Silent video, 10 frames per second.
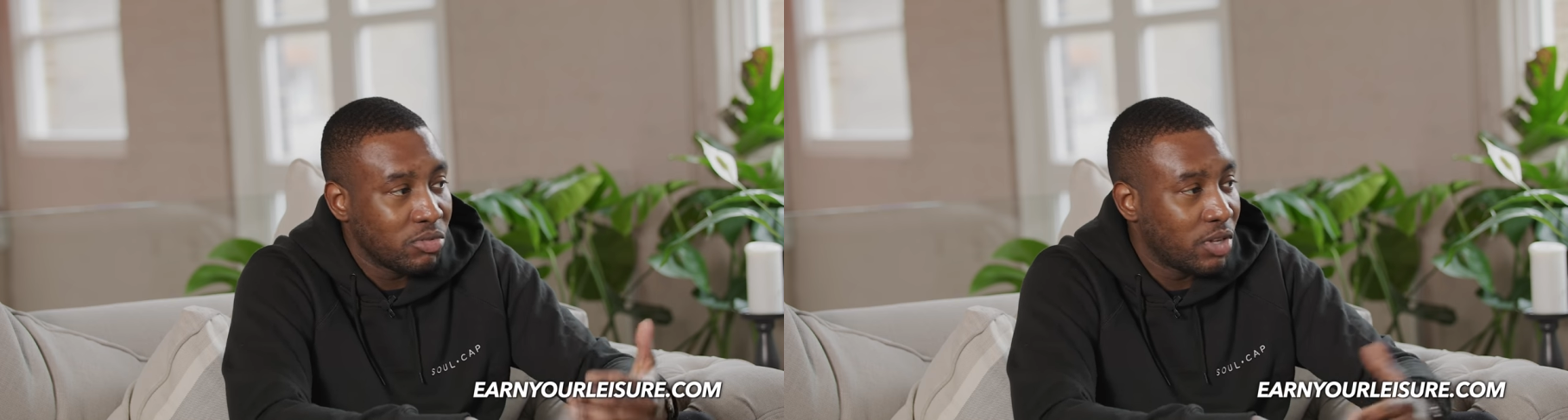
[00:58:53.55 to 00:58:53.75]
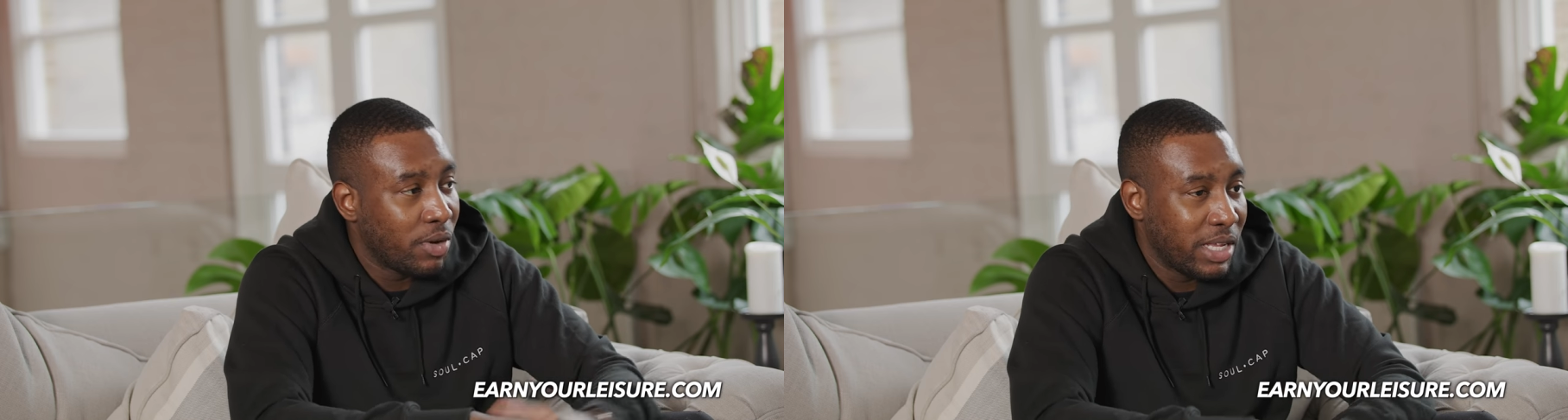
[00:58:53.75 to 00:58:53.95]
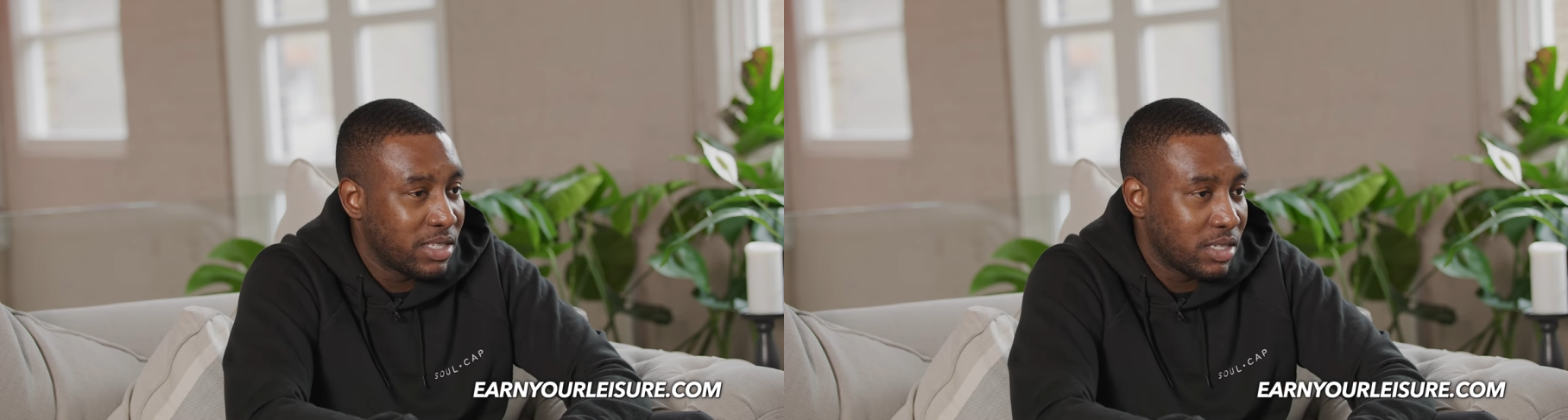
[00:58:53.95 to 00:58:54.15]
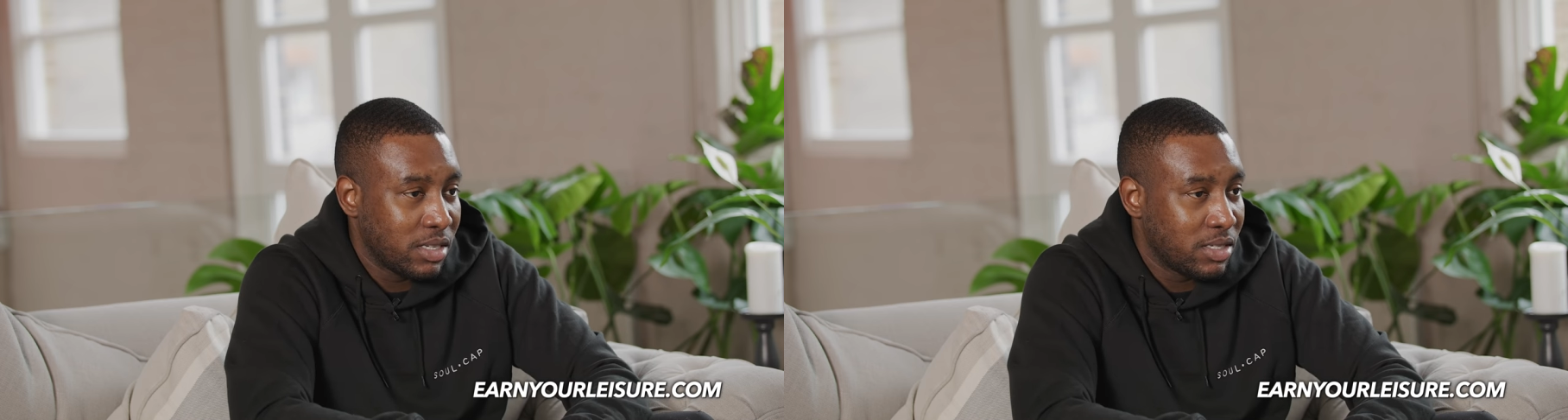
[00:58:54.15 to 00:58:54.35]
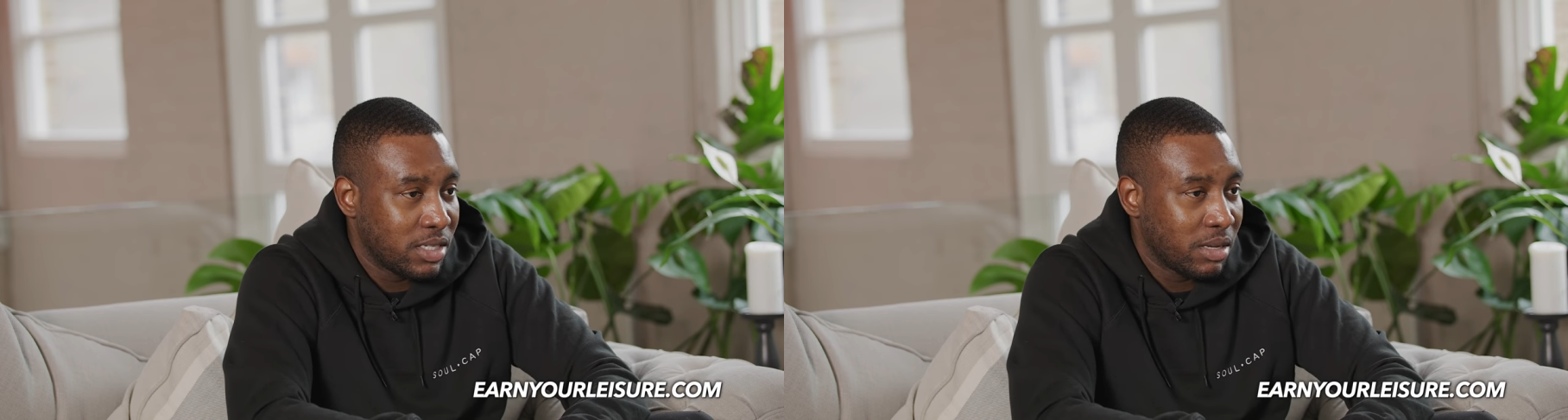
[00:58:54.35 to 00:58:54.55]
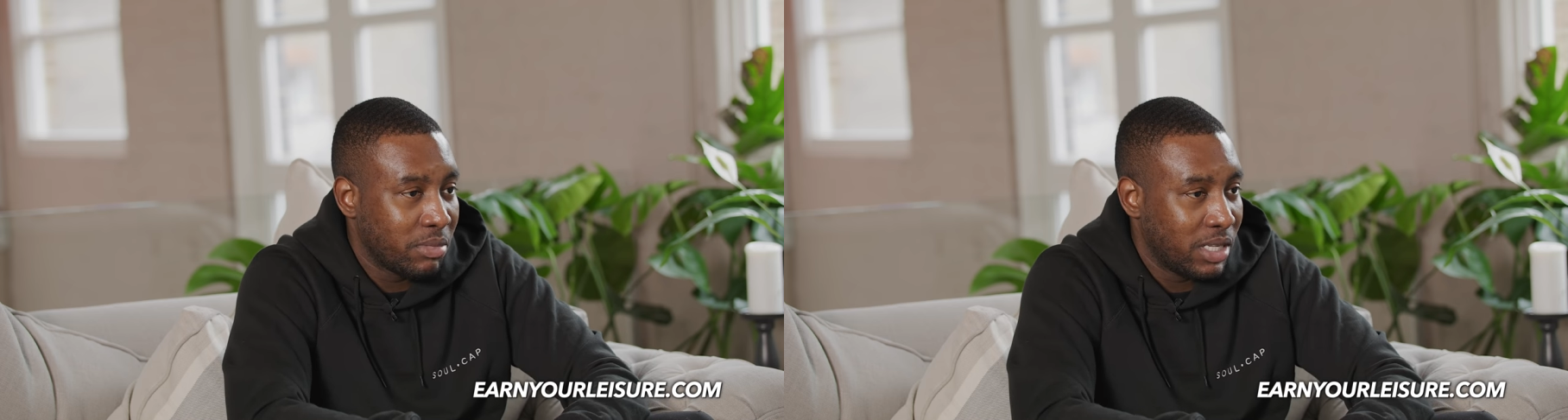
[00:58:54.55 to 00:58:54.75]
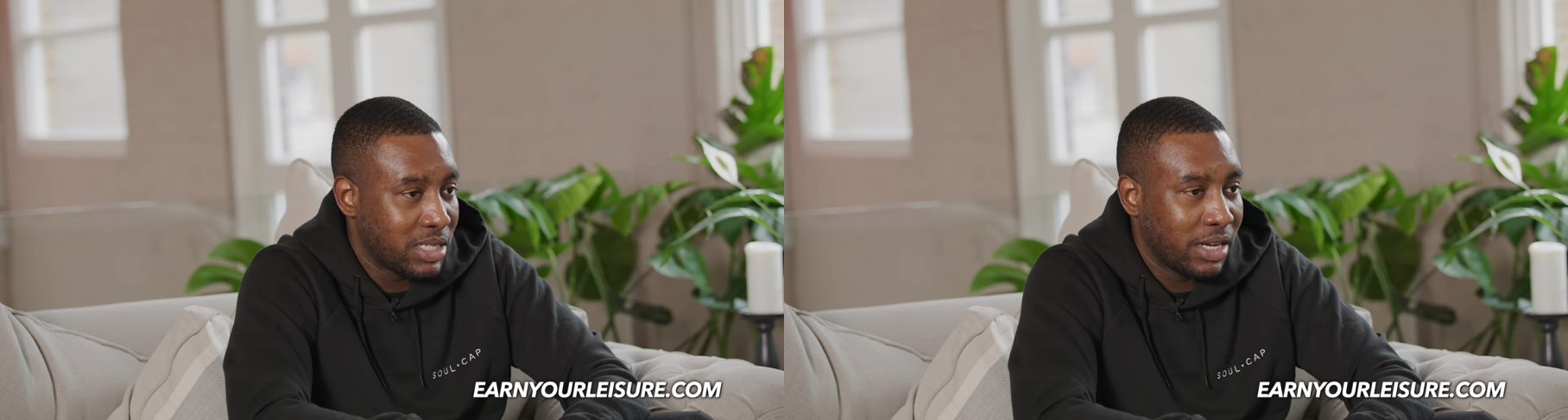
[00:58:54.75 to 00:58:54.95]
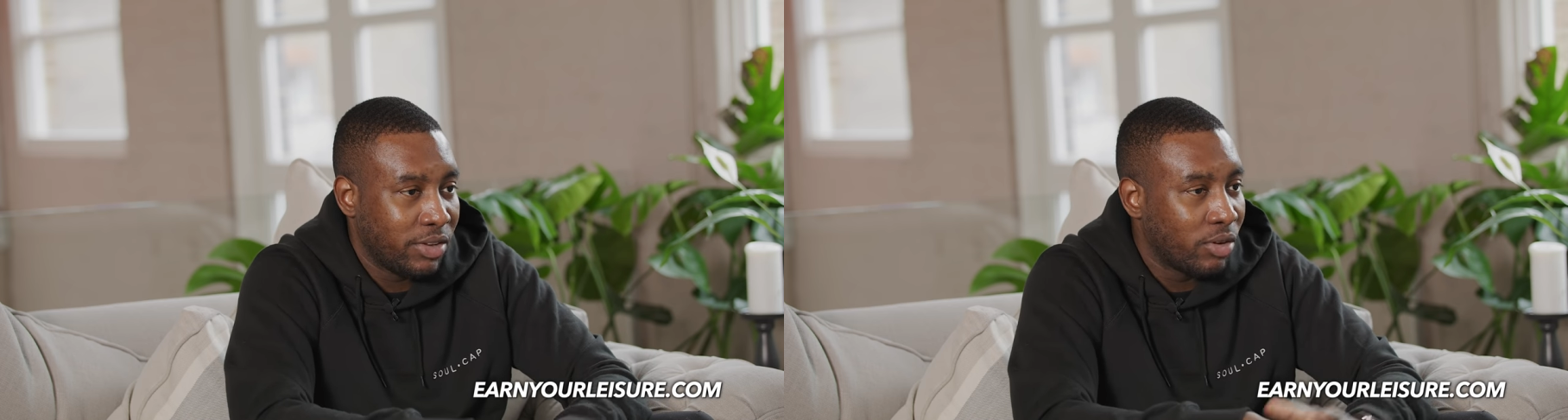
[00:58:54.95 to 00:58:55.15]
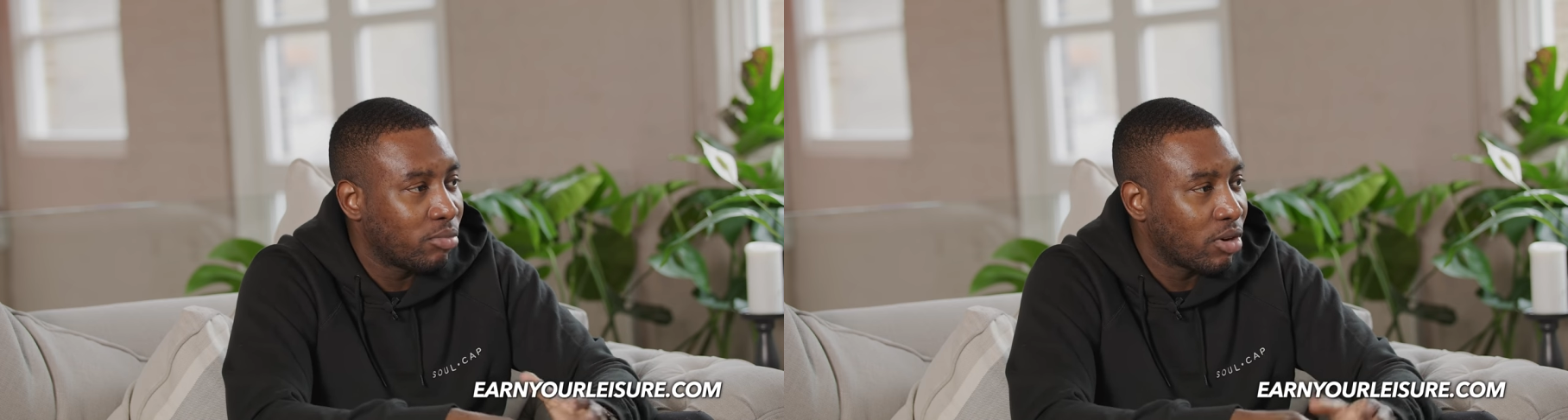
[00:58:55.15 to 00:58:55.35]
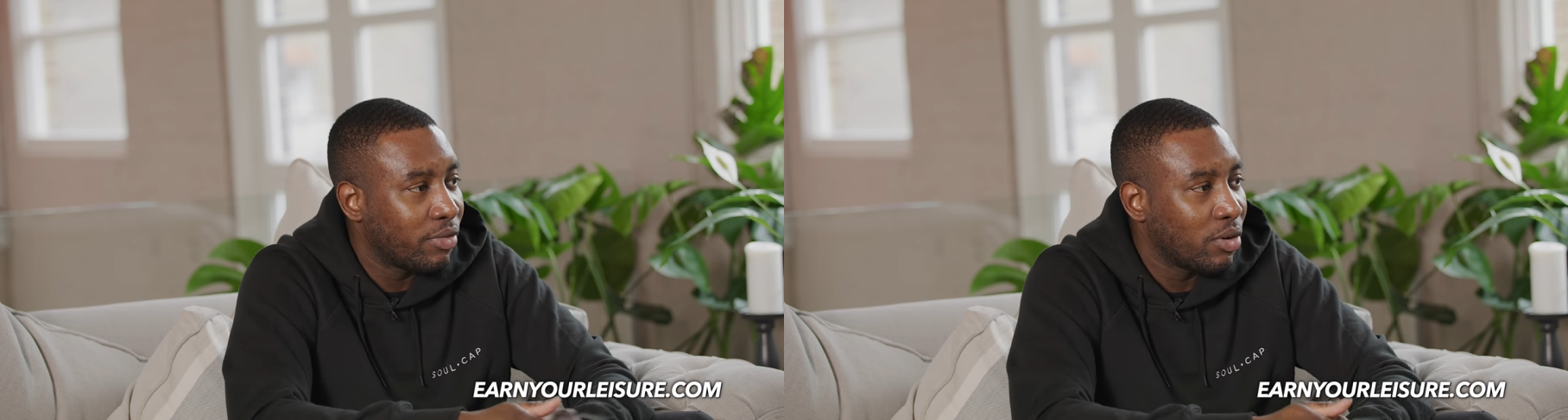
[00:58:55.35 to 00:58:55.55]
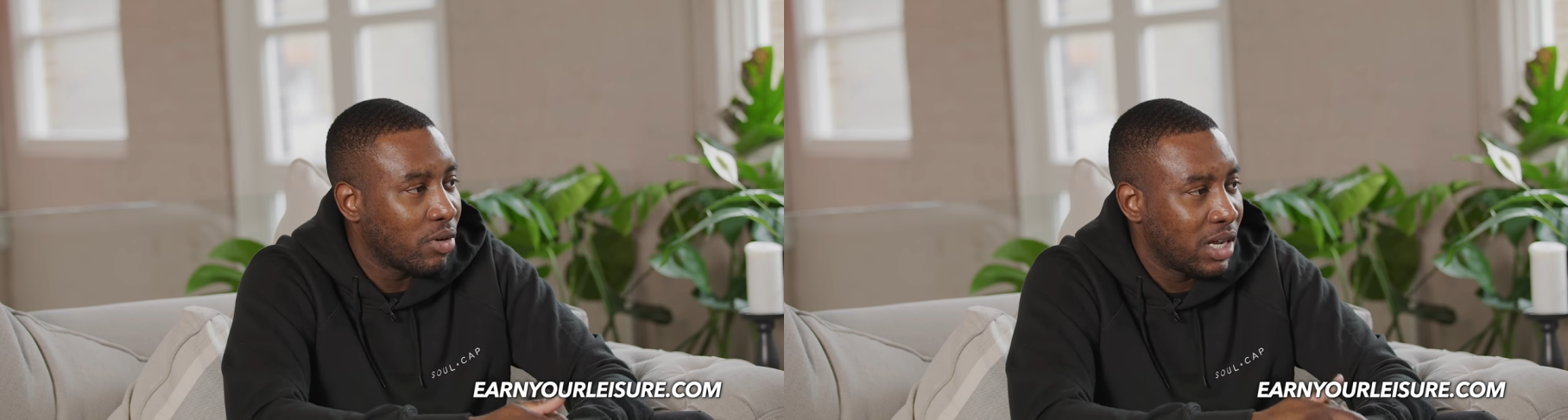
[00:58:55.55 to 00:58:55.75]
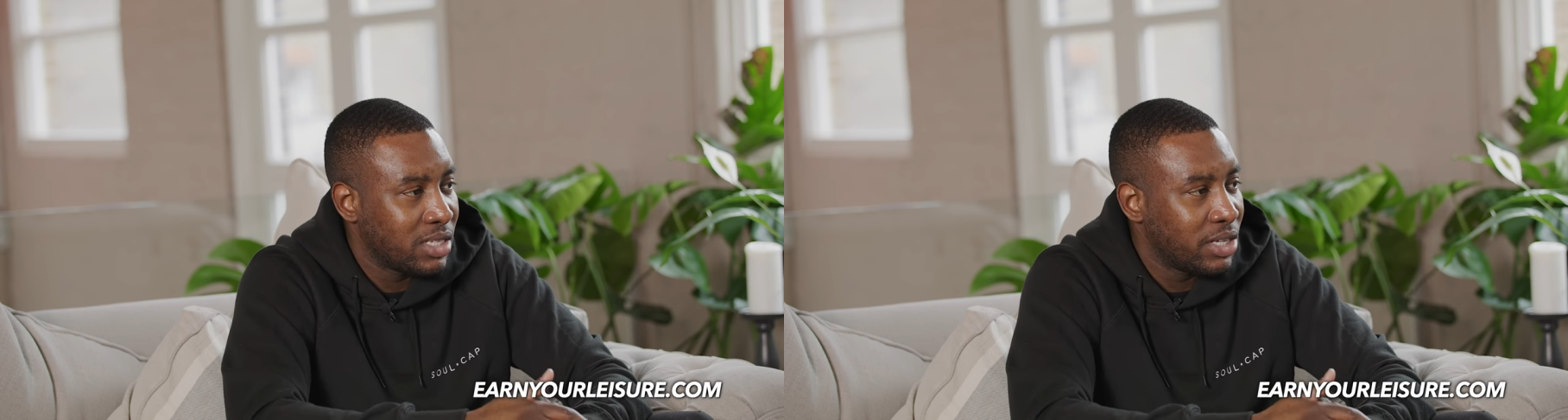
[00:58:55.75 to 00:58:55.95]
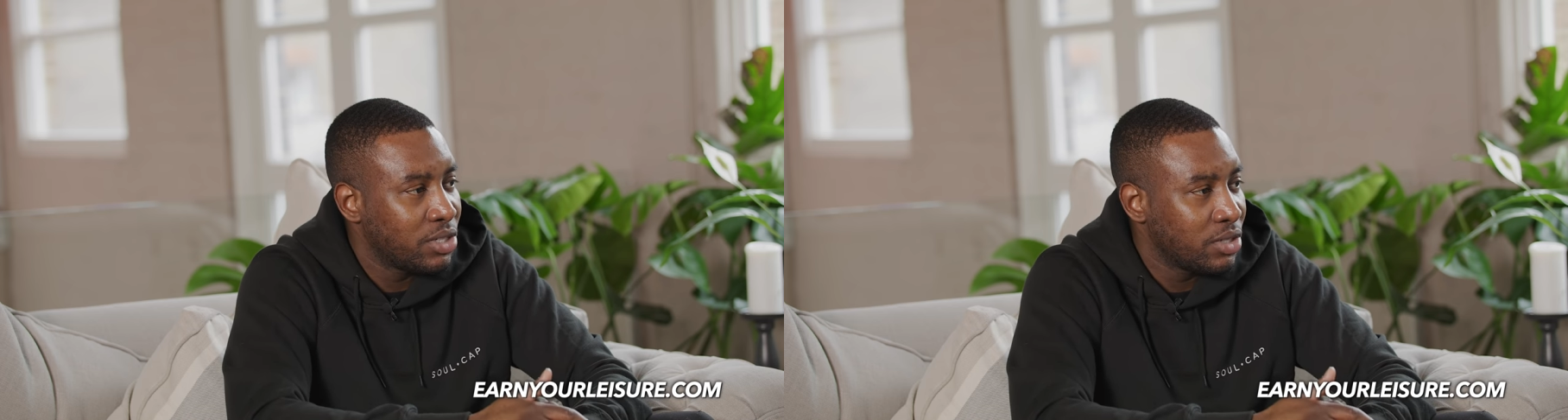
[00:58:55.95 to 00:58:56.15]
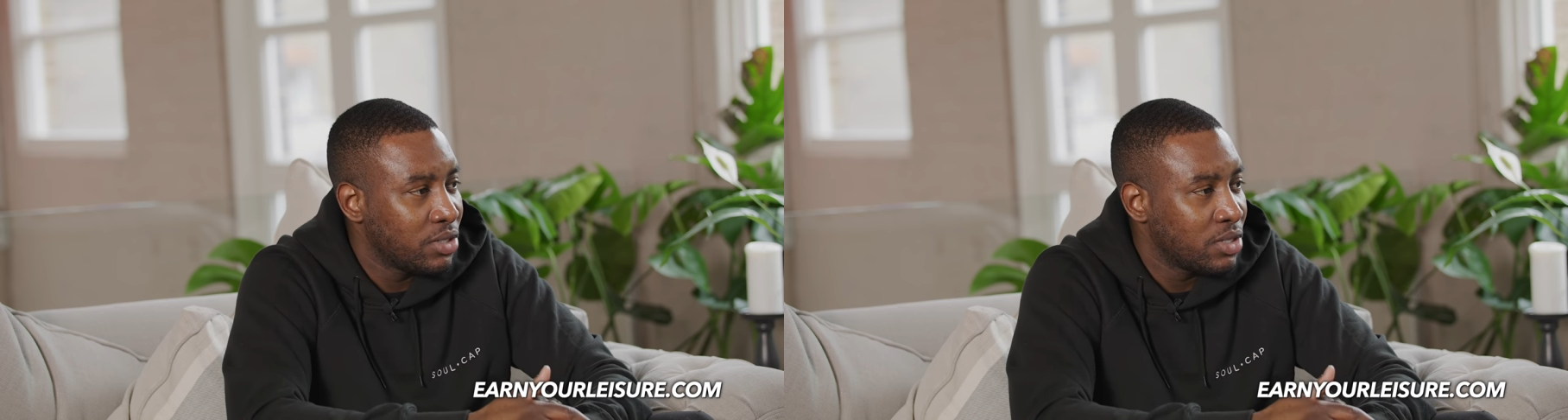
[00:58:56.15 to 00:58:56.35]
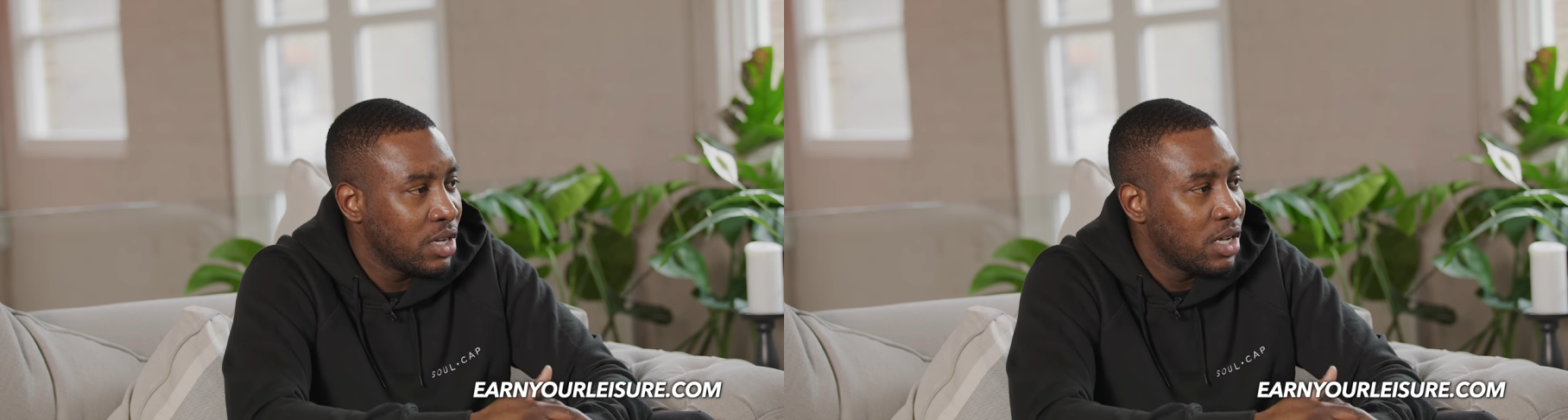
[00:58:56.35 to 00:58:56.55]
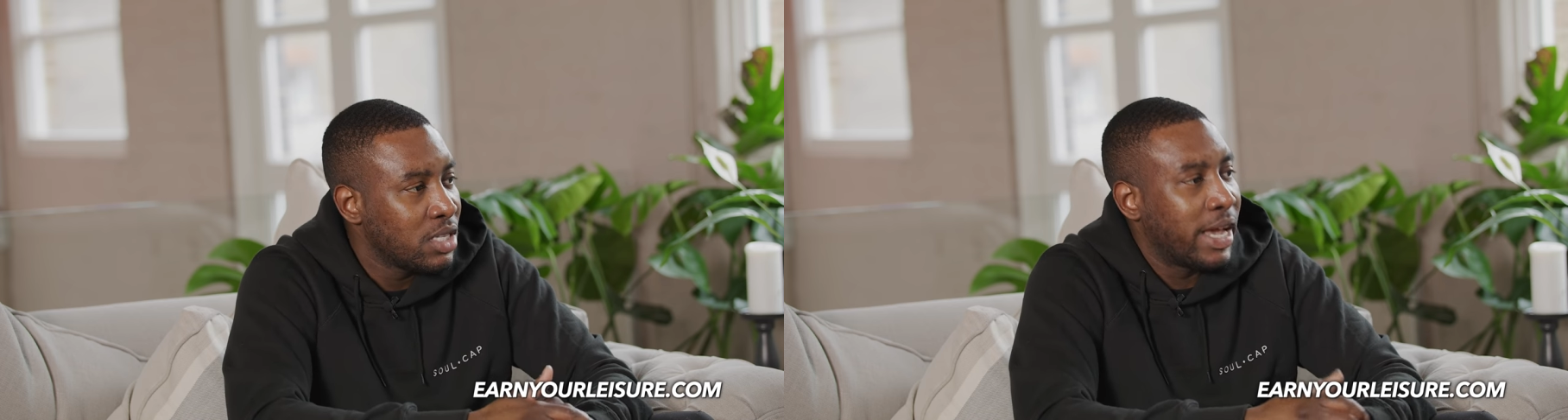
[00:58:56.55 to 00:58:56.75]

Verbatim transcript: we'll donate to, to some of these kind of non-profit organizations